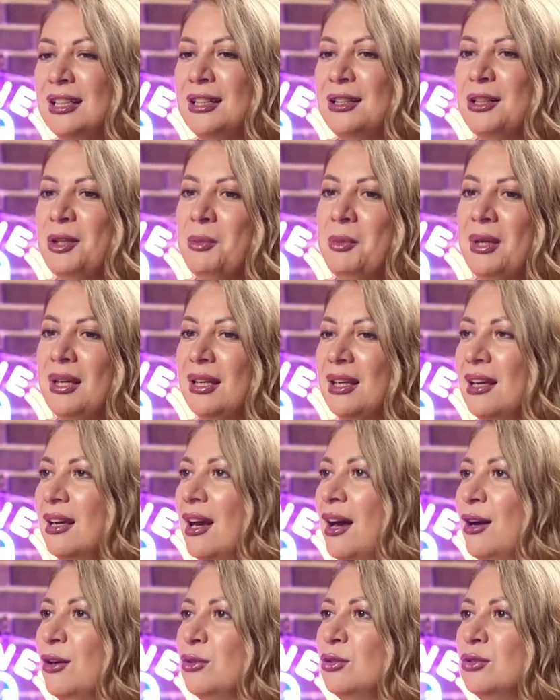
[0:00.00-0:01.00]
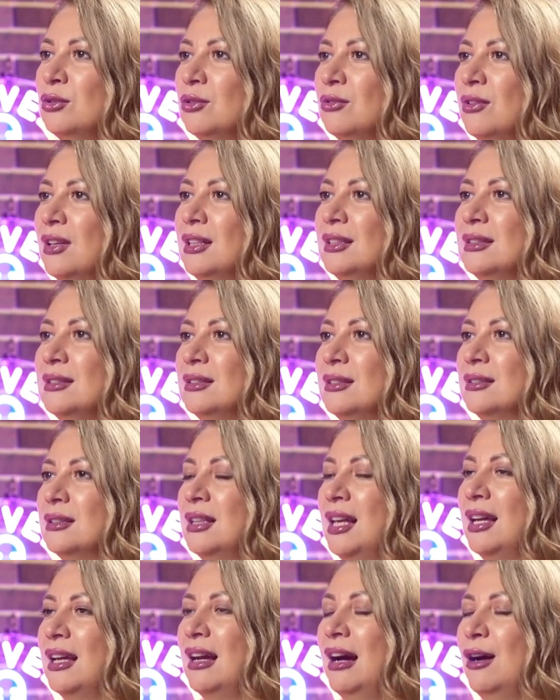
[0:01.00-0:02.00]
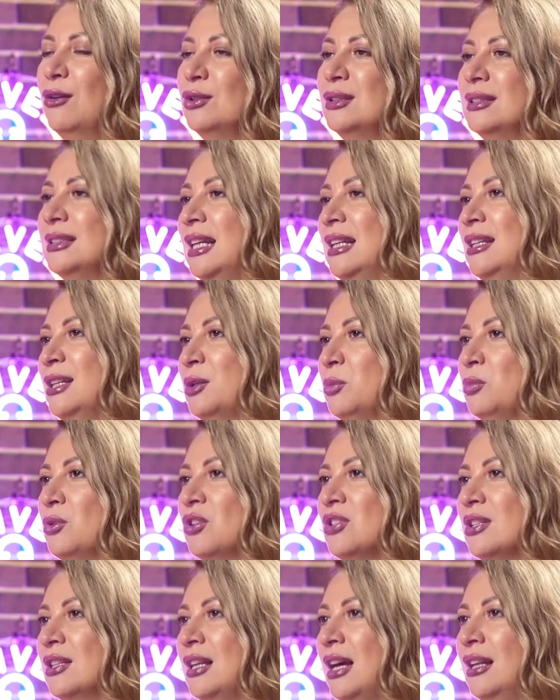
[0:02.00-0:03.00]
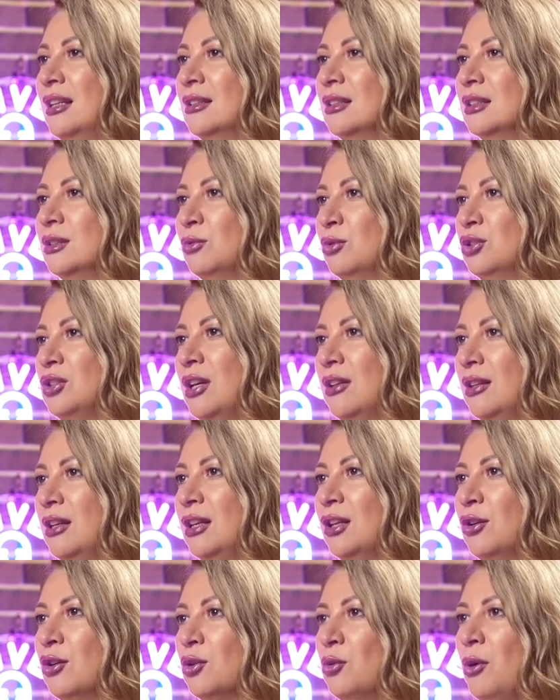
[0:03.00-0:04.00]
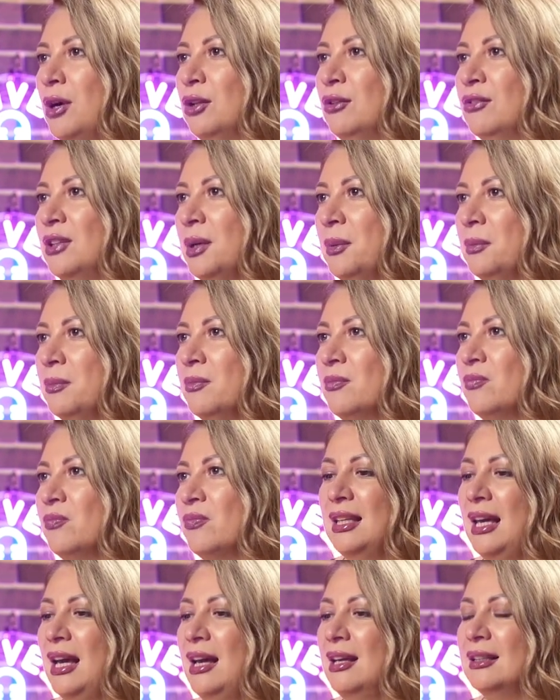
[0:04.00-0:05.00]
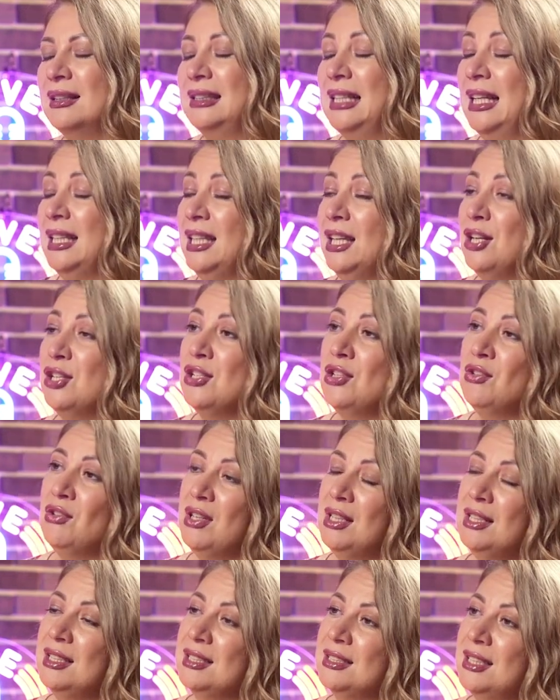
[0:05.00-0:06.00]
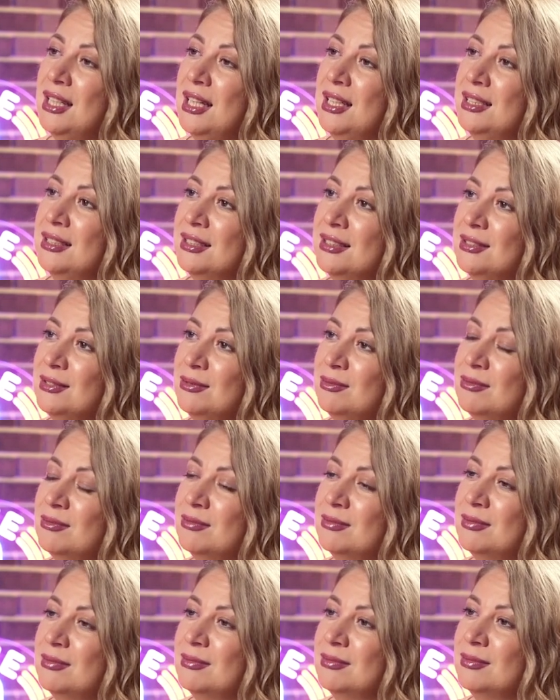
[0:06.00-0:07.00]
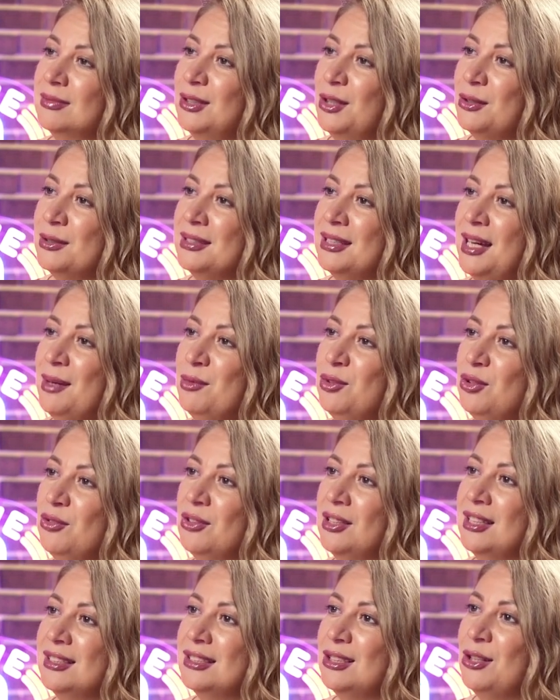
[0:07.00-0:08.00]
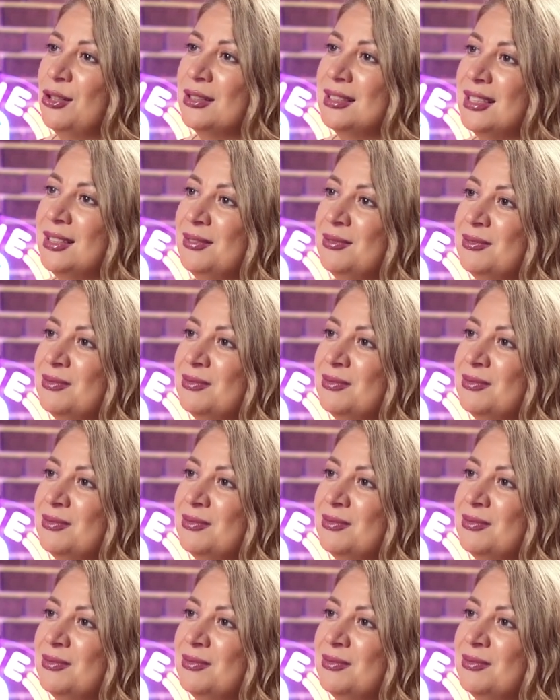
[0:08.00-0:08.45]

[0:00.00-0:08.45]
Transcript: They're making out of us like outstanding personalities, which I think you're one of them. Yeah, 10 years in real estate. Long time. Do you feel it's a long time?